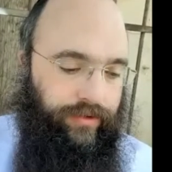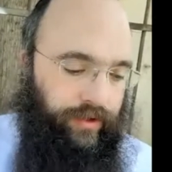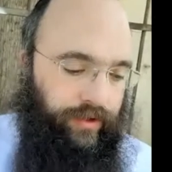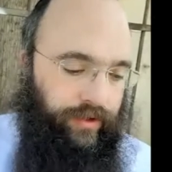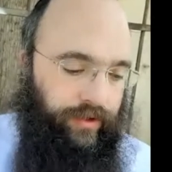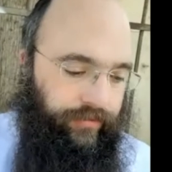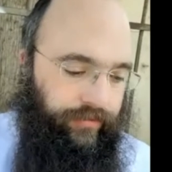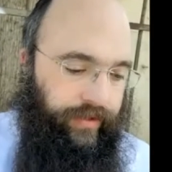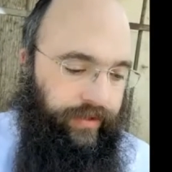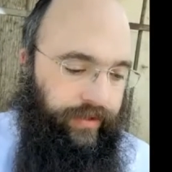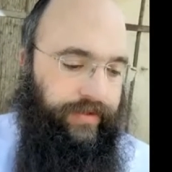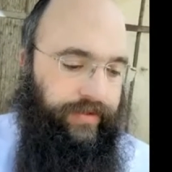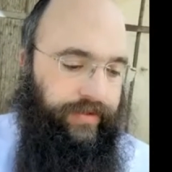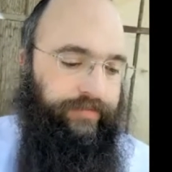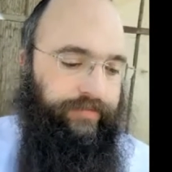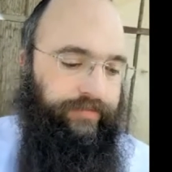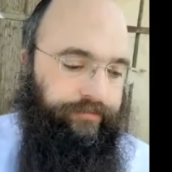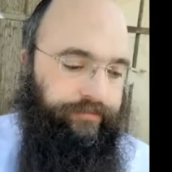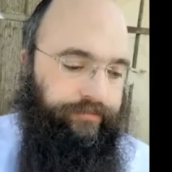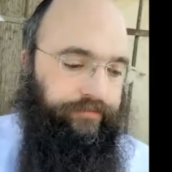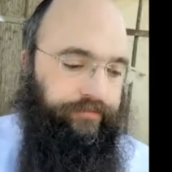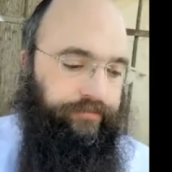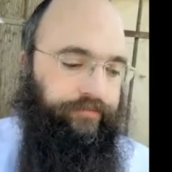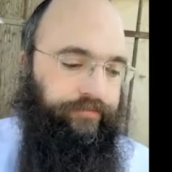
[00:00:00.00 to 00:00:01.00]
us.
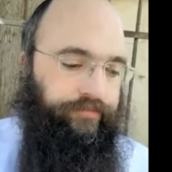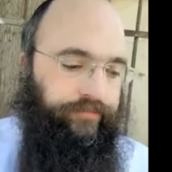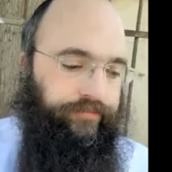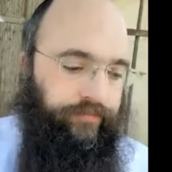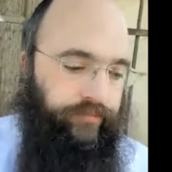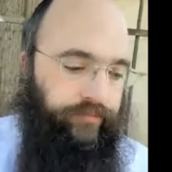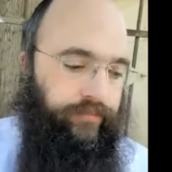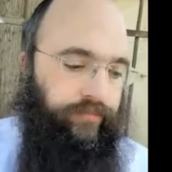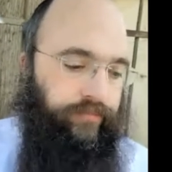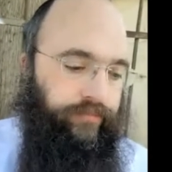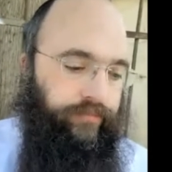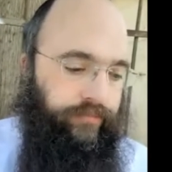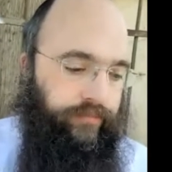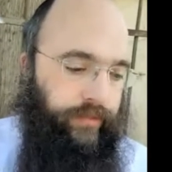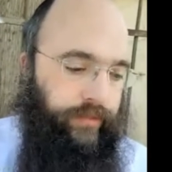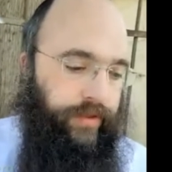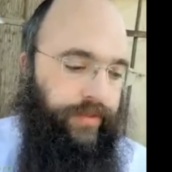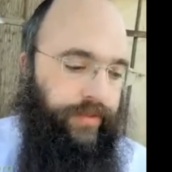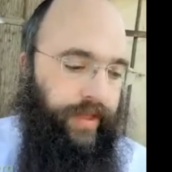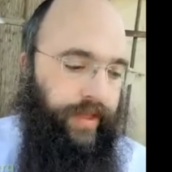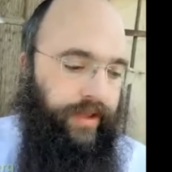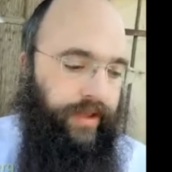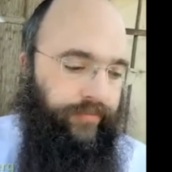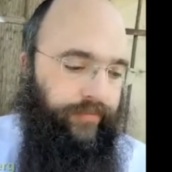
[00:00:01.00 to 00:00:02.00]

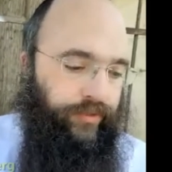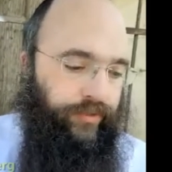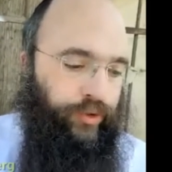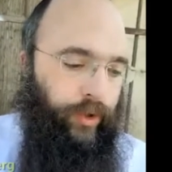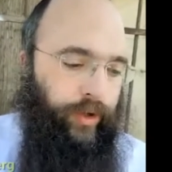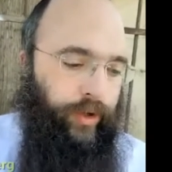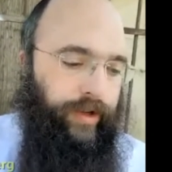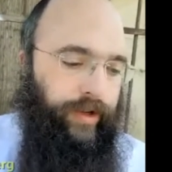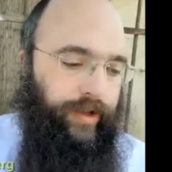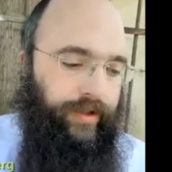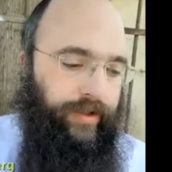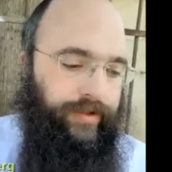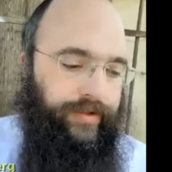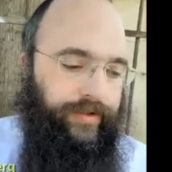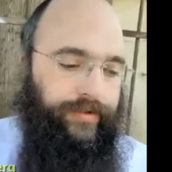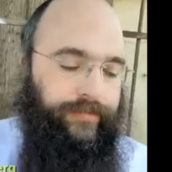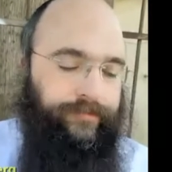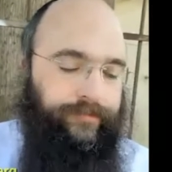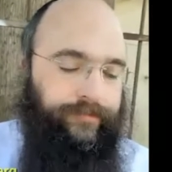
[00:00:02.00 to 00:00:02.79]
Thank you for joining us.